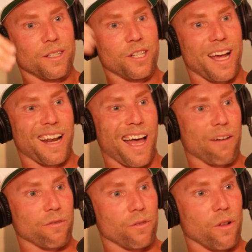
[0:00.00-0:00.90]
chat
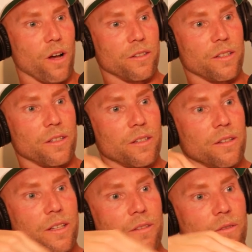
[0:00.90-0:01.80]
after losses,
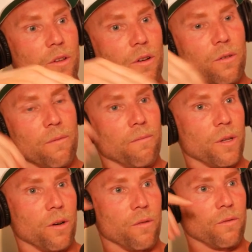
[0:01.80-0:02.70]
even though,
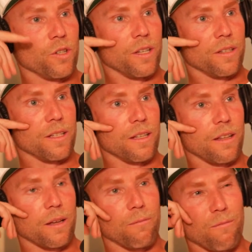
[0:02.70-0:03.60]
you know, she could see
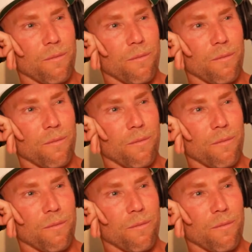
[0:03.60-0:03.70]
that